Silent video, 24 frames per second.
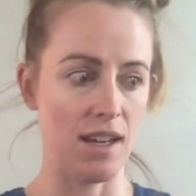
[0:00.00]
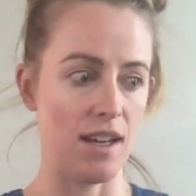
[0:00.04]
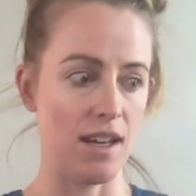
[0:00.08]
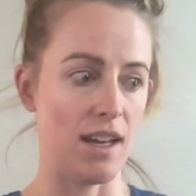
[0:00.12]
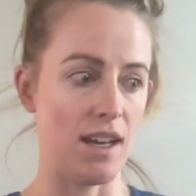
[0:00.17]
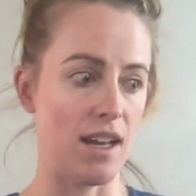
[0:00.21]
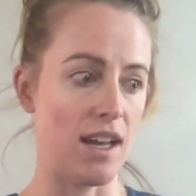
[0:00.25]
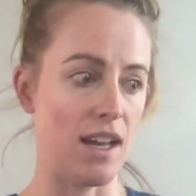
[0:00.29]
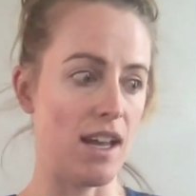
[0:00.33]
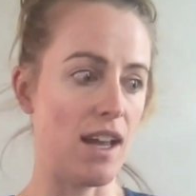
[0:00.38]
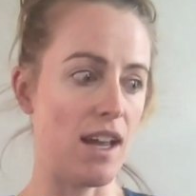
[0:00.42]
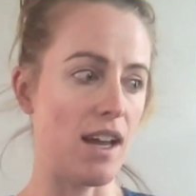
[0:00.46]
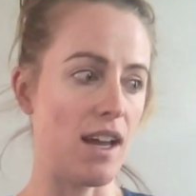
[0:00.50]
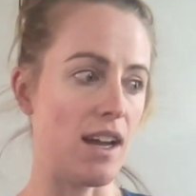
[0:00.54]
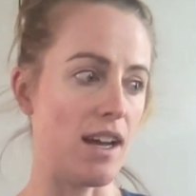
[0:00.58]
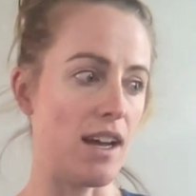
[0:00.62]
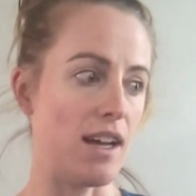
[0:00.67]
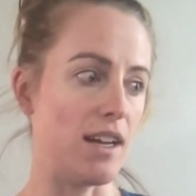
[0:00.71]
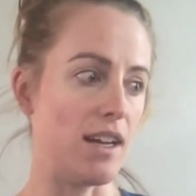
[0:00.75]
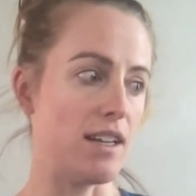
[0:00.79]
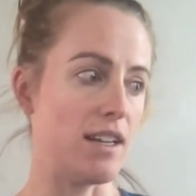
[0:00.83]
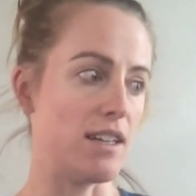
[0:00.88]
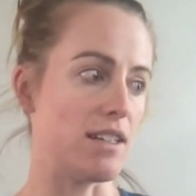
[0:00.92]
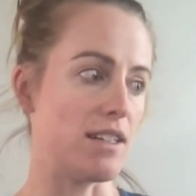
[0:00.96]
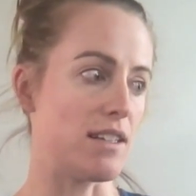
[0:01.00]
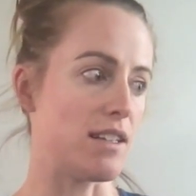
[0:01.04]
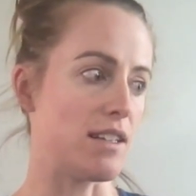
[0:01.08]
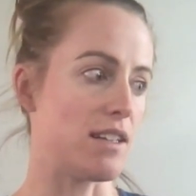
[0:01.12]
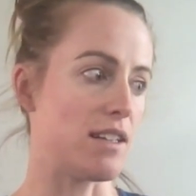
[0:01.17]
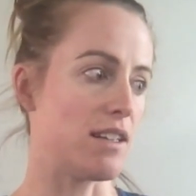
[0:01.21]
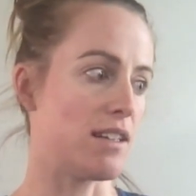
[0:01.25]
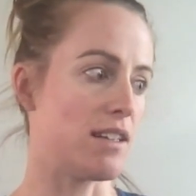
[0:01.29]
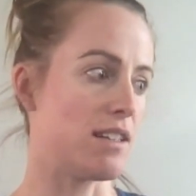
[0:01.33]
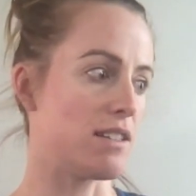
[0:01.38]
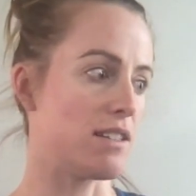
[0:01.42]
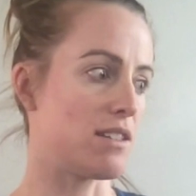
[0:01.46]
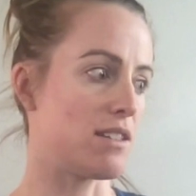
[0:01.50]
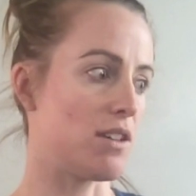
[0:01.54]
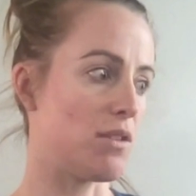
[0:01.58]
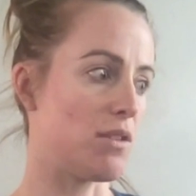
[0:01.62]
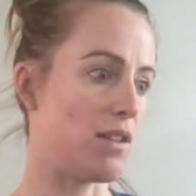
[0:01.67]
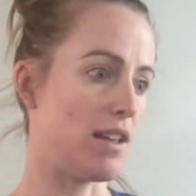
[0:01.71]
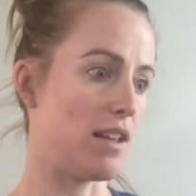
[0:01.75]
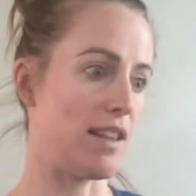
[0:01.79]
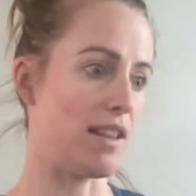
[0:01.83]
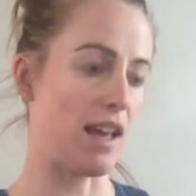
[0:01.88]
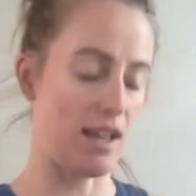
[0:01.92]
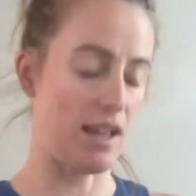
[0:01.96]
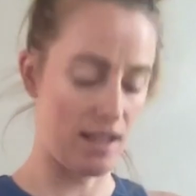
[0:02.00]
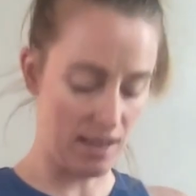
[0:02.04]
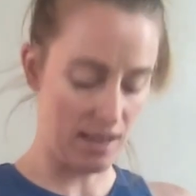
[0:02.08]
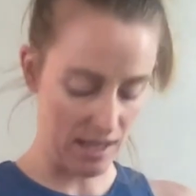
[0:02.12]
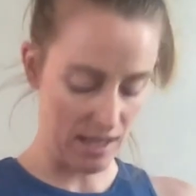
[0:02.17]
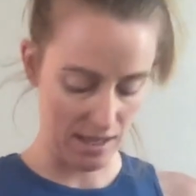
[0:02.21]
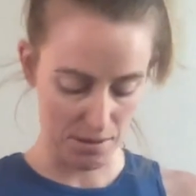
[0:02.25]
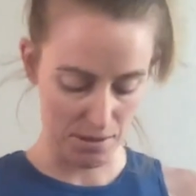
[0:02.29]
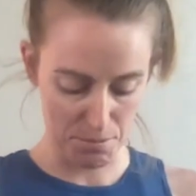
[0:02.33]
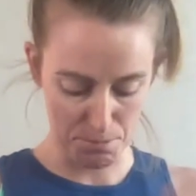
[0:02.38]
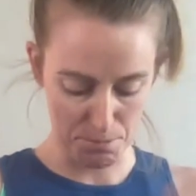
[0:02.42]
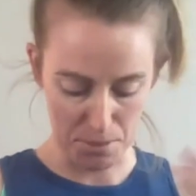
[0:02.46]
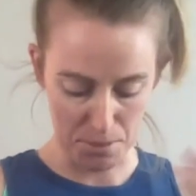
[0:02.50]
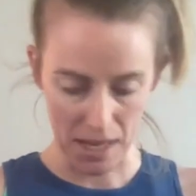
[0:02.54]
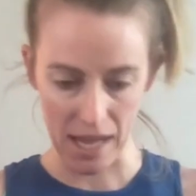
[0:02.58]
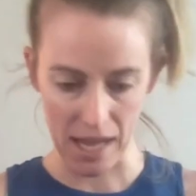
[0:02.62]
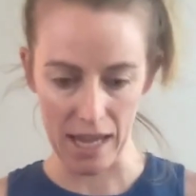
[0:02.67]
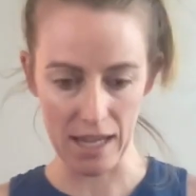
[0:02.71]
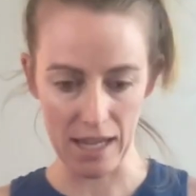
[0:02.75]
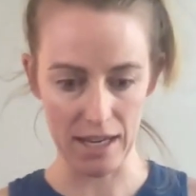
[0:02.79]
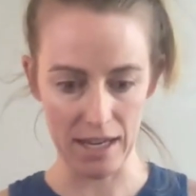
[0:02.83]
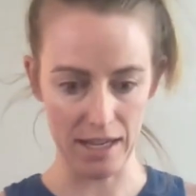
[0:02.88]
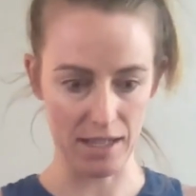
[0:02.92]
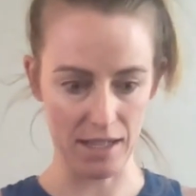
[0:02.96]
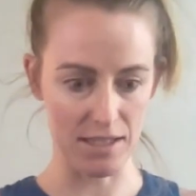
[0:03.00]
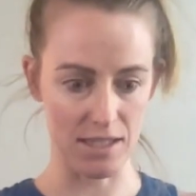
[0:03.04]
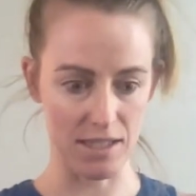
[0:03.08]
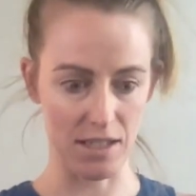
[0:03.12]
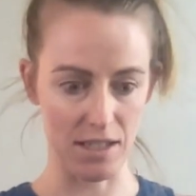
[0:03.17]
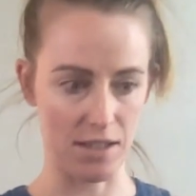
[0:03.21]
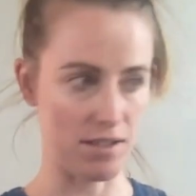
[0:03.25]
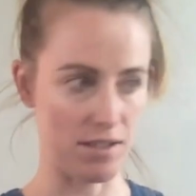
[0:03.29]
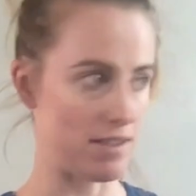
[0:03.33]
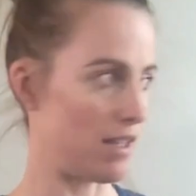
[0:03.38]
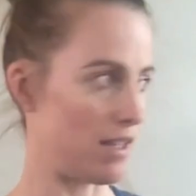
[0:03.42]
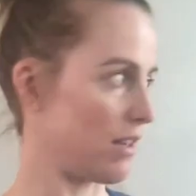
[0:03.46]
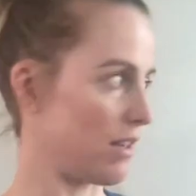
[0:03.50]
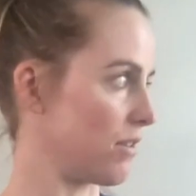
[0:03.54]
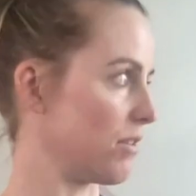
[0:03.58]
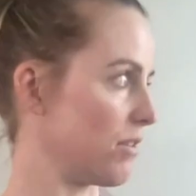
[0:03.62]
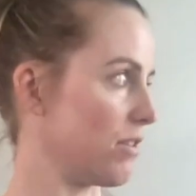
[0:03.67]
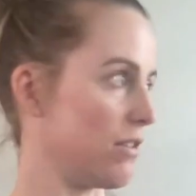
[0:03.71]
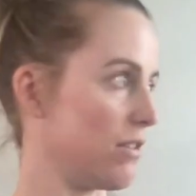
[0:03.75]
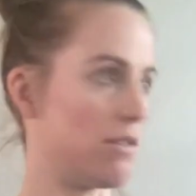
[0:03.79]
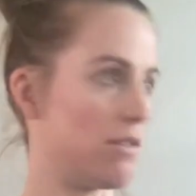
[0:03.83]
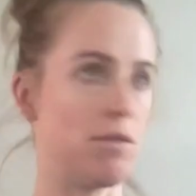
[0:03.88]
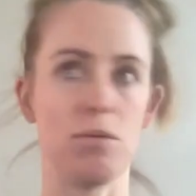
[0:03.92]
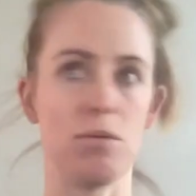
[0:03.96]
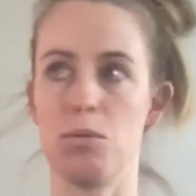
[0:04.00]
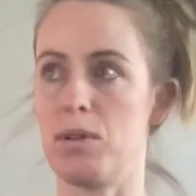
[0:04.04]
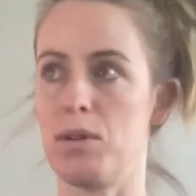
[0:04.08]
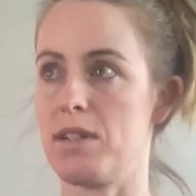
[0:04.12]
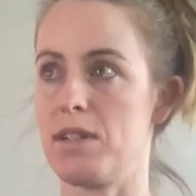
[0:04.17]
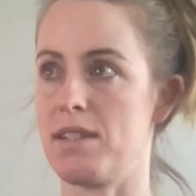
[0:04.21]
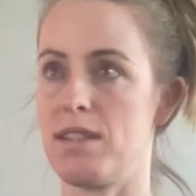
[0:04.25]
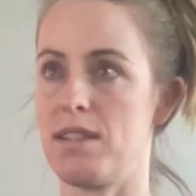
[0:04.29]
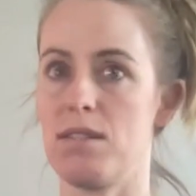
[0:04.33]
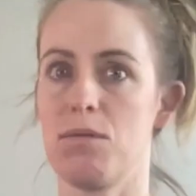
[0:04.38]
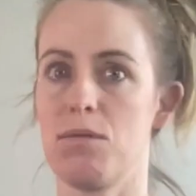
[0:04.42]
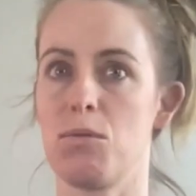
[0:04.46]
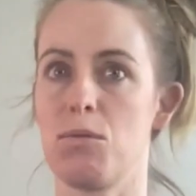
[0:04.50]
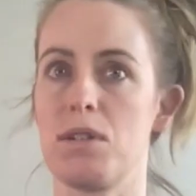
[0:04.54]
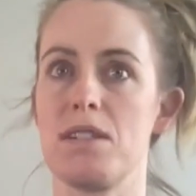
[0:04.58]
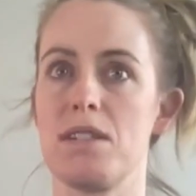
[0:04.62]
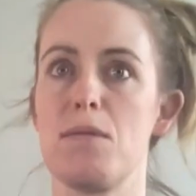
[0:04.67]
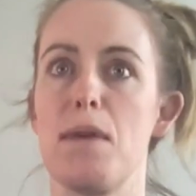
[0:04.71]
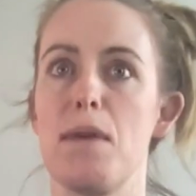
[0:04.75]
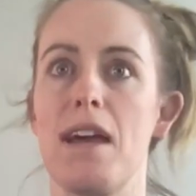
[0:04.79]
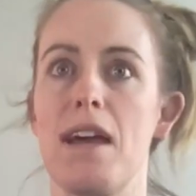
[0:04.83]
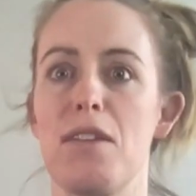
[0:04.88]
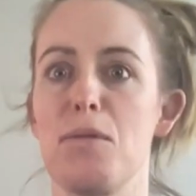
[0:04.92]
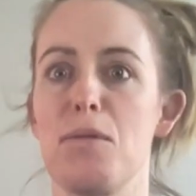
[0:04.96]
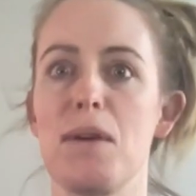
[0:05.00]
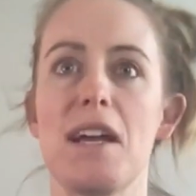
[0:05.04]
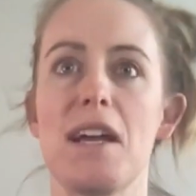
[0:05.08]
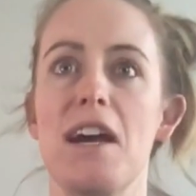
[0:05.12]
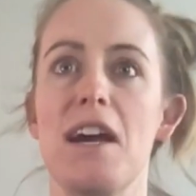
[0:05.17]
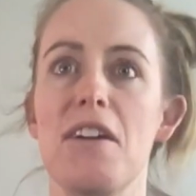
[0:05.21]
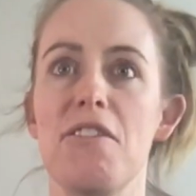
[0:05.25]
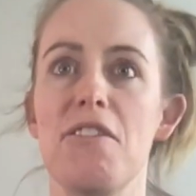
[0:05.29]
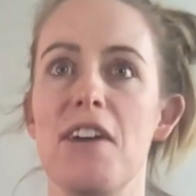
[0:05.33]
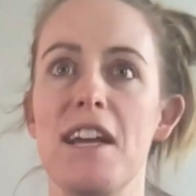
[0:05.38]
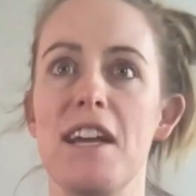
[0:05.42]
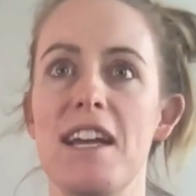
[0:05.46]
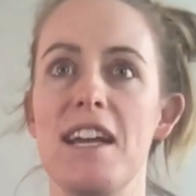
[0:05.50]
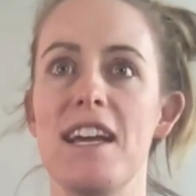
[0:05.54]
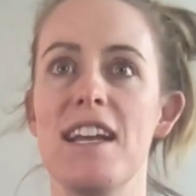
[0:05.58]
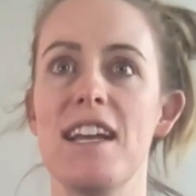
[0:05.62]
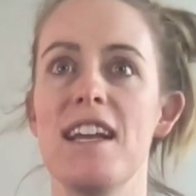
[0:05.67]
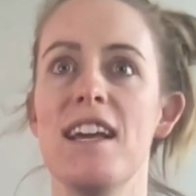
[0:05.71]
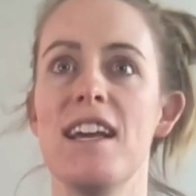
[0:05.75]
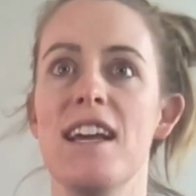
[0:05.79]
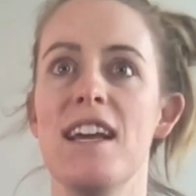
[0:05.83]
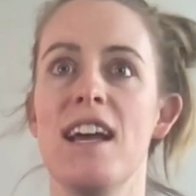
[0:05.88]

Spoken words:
And so then that like panic starts, like, oh, where's the bathroom? I got to find it.